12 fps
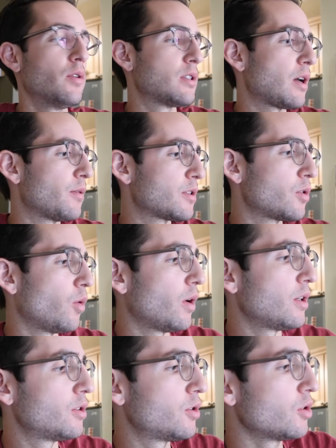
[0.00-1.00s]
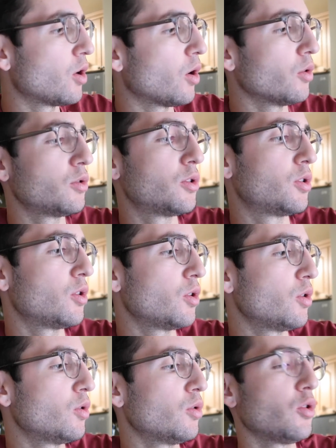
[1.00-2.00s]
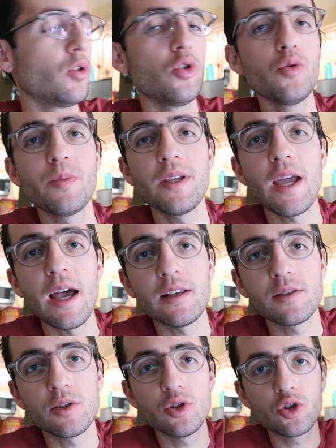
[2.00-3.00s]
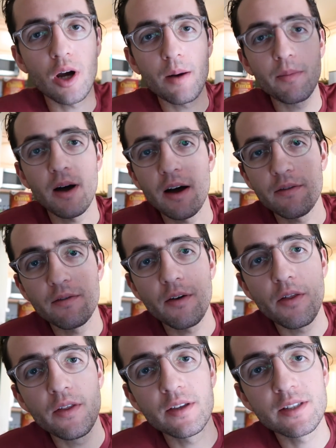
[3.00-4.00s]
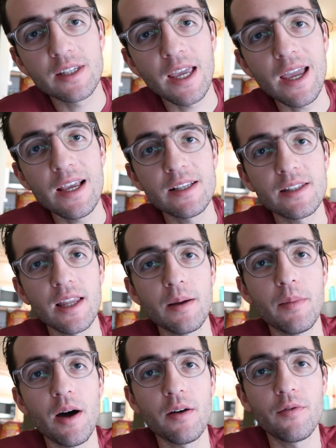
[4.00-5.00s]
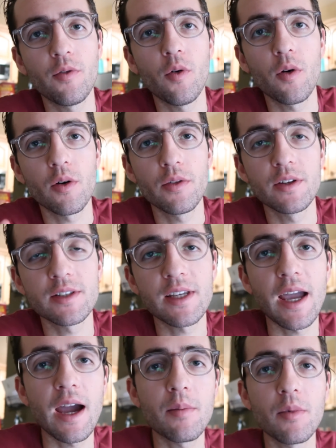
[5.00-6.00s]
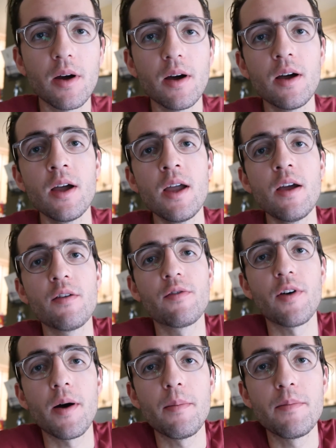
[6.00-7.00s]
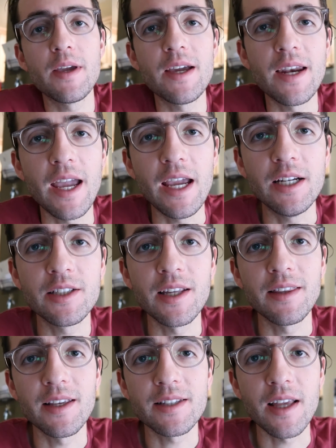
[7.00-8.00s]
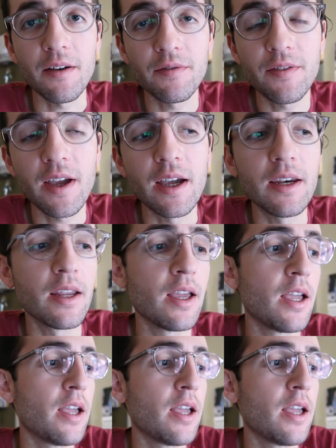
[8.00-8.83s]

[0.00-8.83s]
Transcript: was I was going to go to UPS to drop off this case that I bought for this camera from B&H that does not fit.